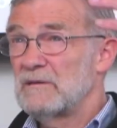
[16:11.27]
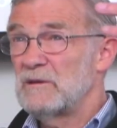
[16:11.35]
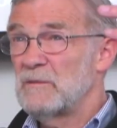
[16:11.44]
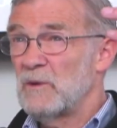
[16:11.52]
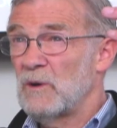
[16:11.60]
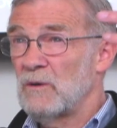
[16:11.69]

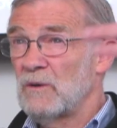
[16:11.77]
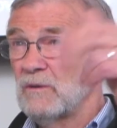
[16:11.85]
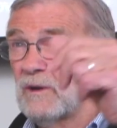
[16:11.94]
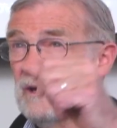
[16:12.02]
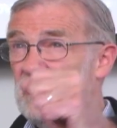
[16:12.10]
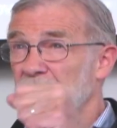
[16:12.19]
Le
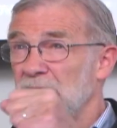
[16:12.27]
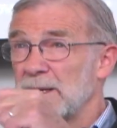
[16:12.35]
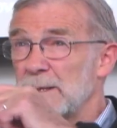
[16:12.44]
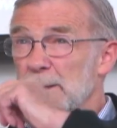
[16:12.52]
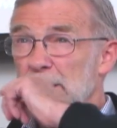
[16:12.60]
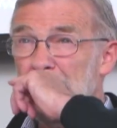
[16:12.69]
Monde,
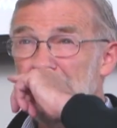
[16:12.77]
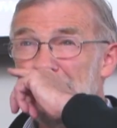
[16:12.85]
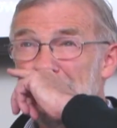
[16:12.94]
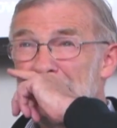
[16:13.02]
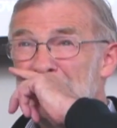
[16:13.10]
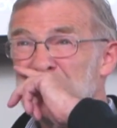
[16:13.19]
and uh,
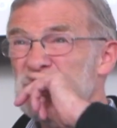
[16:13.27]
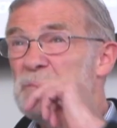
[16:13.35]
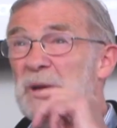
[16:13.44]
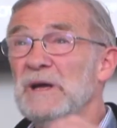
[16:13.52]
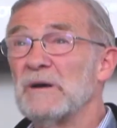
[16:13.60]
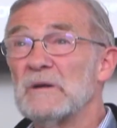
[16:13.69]

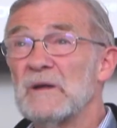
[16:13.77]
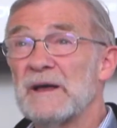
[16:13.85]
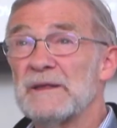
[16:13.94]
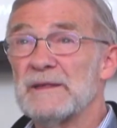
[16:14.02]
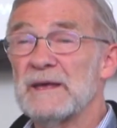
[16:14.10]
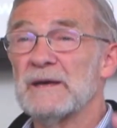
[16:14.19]
Spiegel,
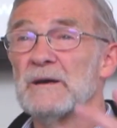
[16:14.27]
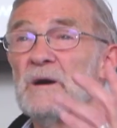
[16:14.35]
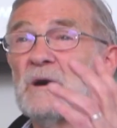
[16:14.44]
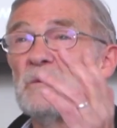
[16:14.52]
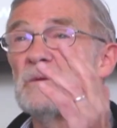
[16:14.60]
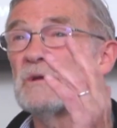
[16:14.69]
I think,
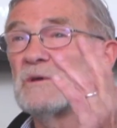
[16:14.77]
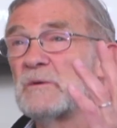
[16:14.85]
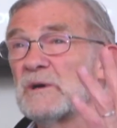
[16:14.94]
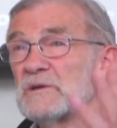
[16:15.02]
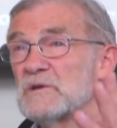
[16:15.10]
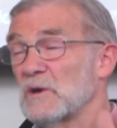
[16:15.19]
were the
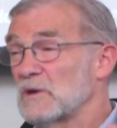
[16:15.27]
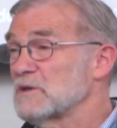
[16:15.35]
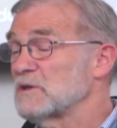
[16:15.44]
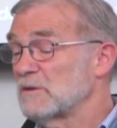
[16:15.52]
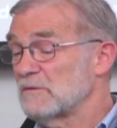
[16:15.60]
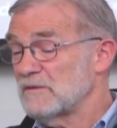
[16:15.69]
ones
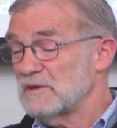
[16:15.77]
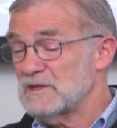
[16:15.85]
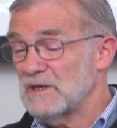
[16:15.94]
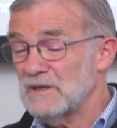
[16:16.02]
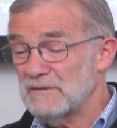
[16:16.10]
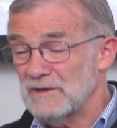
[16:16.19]
also in
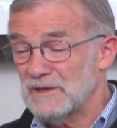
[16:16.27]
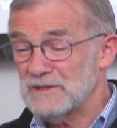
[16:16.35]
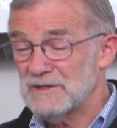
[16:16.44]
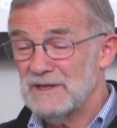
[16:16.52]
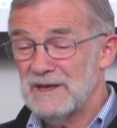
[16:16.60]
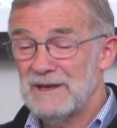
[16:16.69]
receipt of
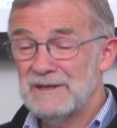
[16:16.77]
this.